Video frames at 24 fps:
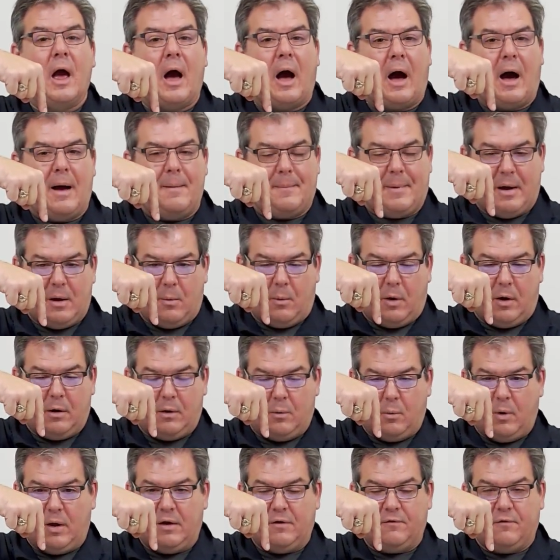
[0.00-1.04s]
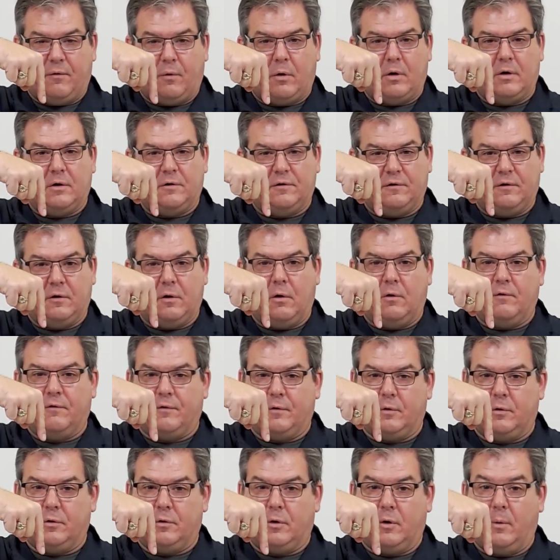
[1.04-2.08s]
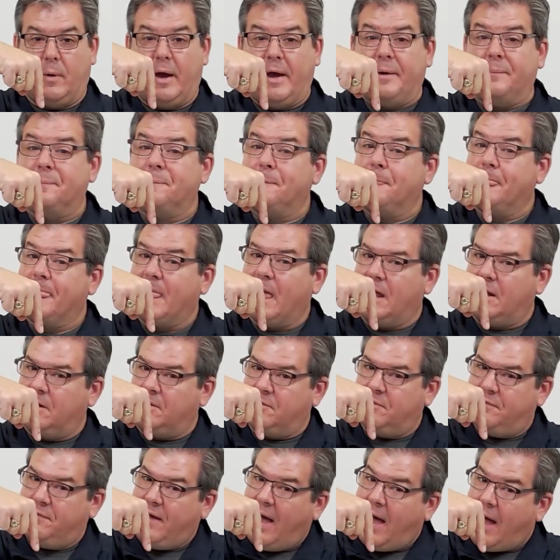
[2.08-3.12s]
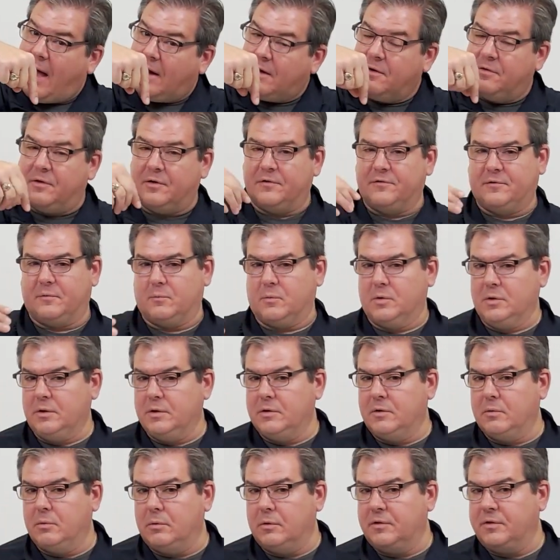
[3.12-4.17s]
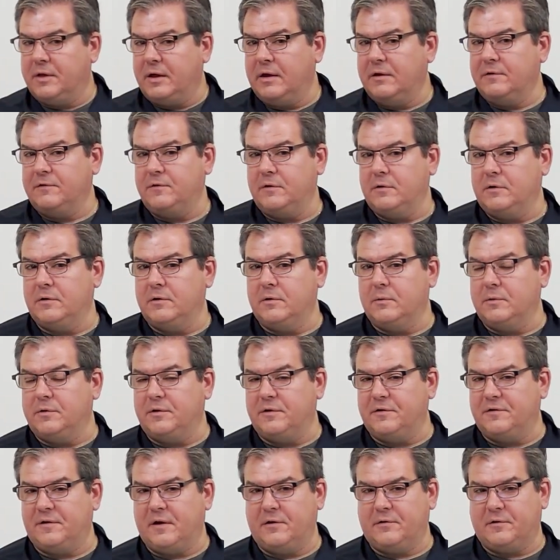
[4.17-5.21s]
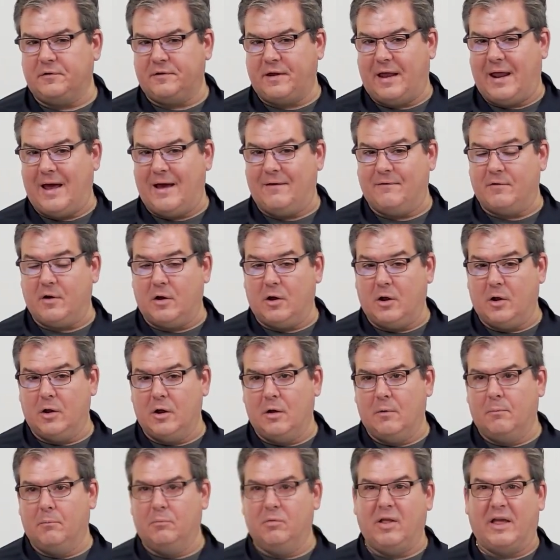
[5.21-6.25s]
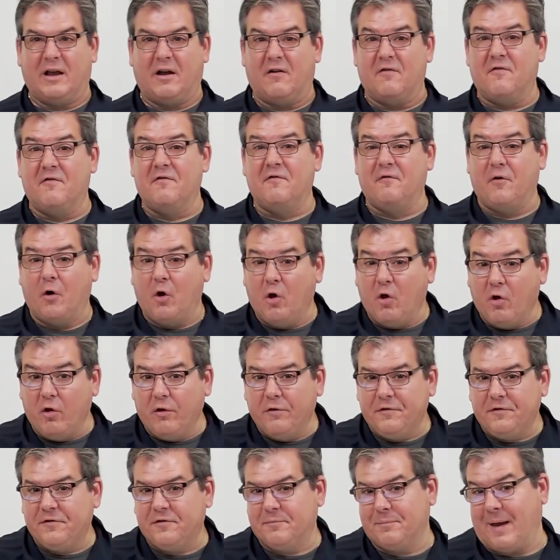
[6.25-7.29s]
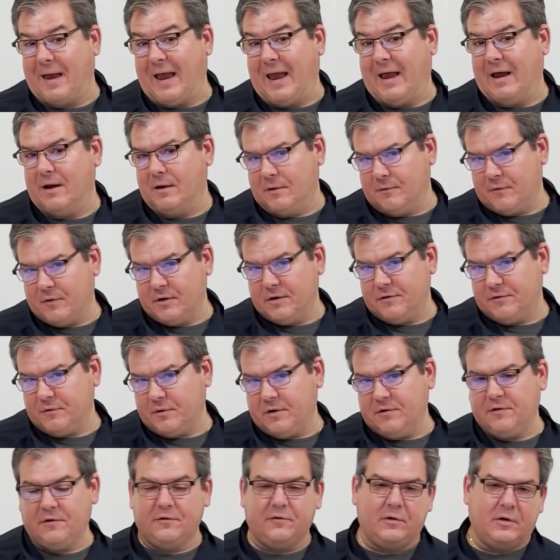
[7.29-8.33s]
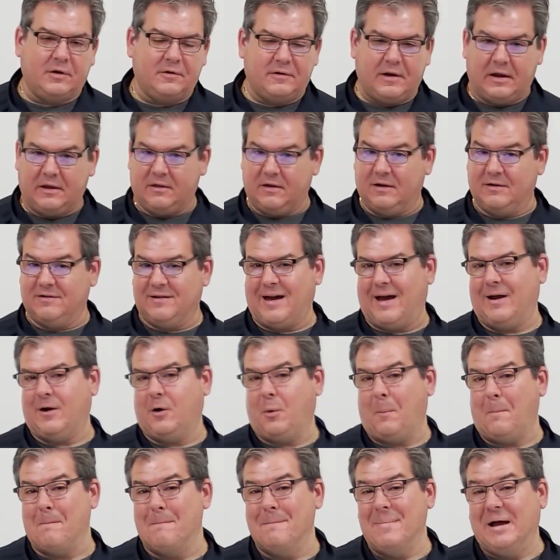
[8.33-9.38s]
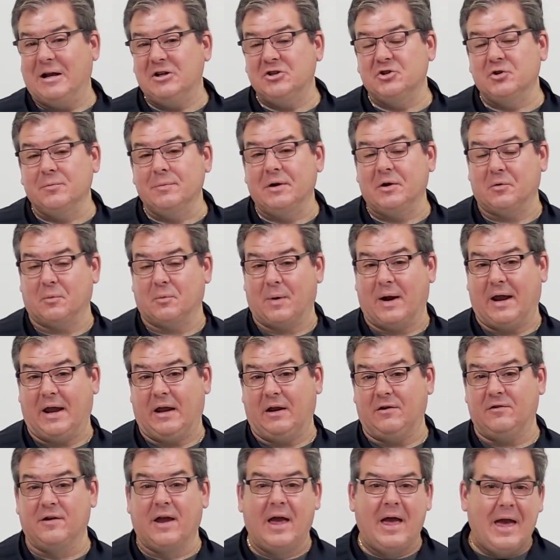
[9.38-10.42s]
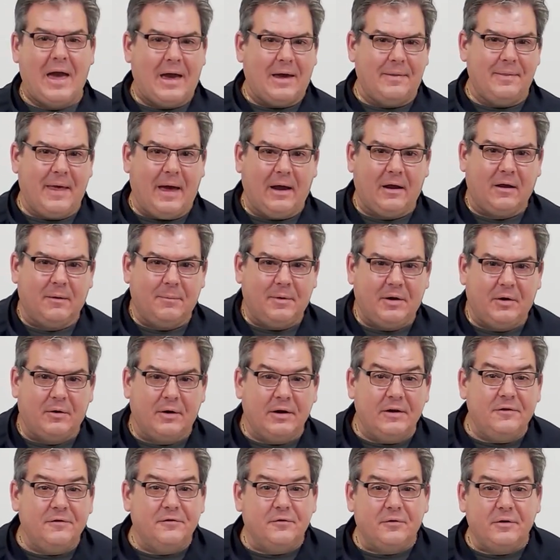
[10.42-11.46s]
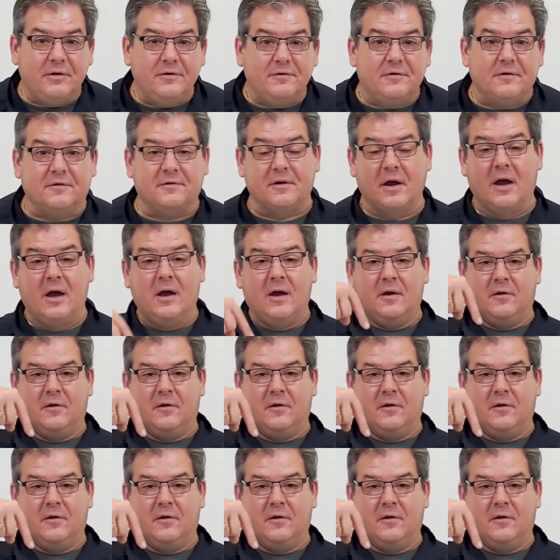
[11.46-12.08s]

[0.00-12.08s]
I might want to wait for it to go further away. And in fact, there's some really cool things you can do with these sensors that have like a full span for hysteresis. You can take the entire measurement range and that could be your hysteresis.